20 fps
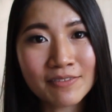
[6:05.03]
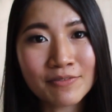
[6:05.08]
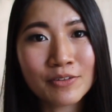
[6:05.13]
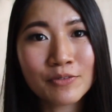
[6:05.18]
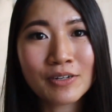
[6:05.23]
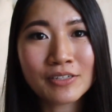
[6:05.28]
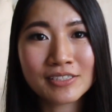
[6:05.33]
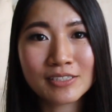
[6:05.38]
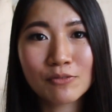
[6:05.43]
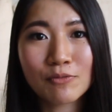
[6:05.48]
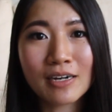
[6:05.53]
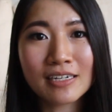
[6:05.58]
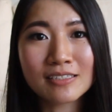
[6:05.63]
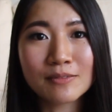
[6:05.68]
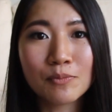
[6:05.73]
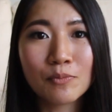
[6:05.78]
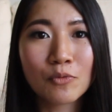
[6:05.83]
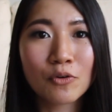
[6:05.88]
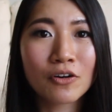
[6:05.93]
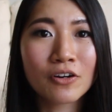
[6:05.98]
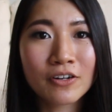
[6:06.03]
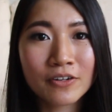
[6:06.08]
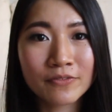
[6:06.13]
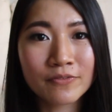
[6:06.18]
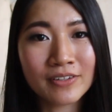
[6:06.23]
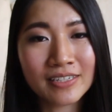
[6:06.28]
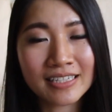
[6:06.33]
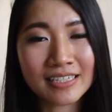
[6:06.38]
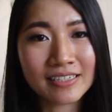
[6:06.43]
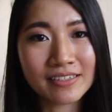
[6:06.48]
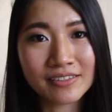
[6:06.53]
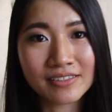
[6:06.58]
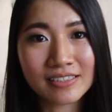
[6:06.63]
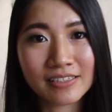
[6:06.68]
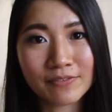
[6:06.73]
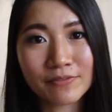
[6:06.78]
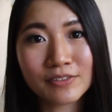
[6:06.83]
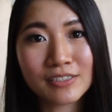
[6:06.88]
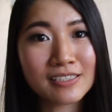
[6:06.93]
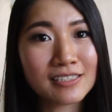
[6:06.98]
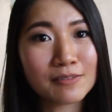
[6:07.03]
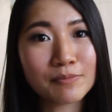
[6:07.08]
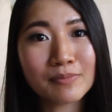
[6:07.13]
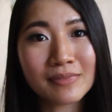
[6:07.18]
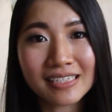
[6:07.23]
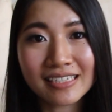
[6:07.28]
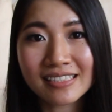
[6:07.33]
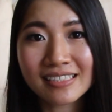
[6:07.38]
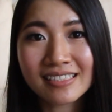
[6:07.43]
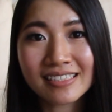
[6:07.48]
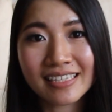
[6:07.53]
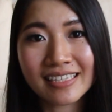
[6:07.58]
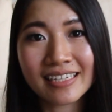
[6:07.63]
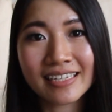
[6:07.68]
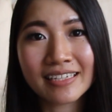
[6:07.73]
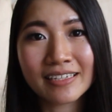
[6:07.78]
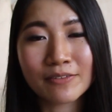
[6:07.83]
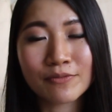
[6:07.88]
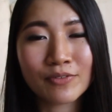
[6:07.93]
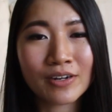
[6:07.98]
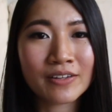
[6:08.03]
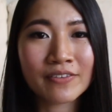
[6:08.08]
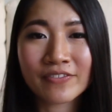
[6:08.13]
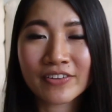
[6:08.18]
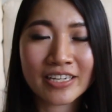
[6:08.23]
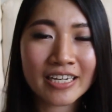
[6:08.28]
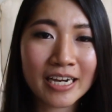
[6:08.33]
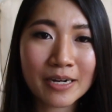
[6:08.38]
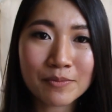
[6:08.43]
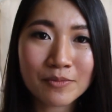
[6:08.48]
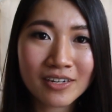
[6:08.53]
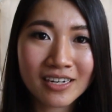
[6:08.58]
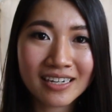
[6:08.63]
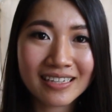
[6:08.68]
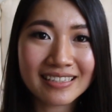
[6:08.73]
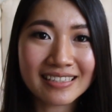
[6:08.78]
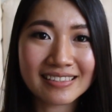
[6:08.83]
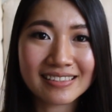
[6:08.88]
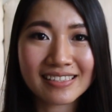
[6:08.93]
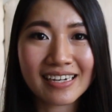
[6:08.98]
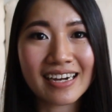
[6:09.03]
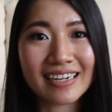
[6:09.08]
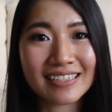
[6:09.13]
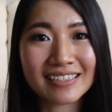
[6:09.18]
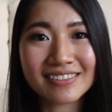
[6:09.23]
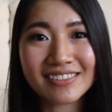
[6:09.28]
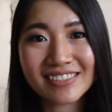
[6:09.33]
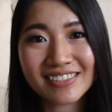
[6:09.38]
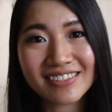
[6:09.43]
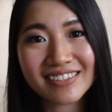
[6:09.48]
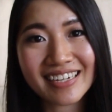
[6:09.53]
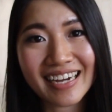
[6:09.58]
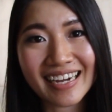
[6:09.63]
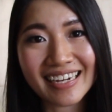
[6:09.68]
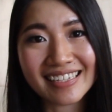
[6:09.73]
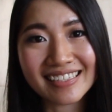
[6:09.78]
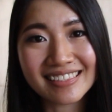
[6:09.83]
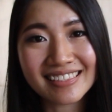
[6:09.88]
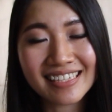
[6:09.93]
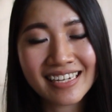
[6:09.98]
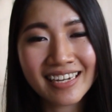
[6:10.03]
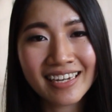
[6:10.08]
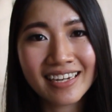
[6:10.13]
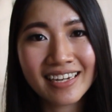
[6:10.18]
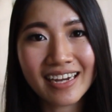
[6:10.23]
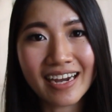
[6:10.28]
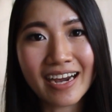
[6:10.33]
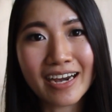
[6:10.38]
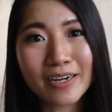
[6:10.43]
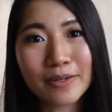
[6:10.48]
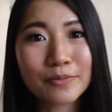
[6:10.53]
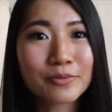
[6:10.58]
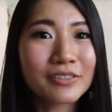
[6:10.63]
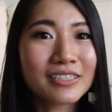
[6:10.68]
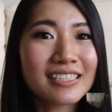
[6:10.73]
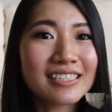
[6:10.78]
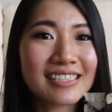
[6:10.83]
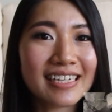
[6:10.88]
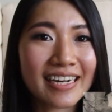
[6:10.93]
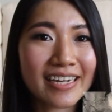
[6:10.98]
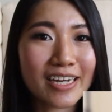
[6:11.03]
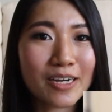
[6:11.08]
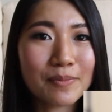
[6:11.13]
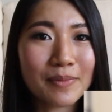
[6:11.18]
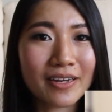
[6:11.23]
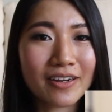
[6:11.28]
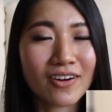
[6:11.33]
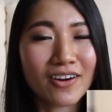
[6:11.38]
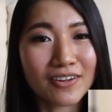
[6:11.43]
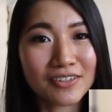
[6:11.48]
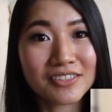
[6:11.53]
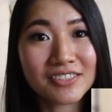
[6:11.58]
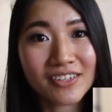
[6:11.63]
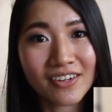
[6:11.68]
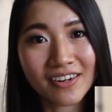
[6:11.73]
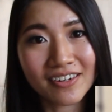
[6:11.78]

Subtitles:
if you want to watch more videos of just me sitting in front of the camera and talking to you guys, please check out my Heart to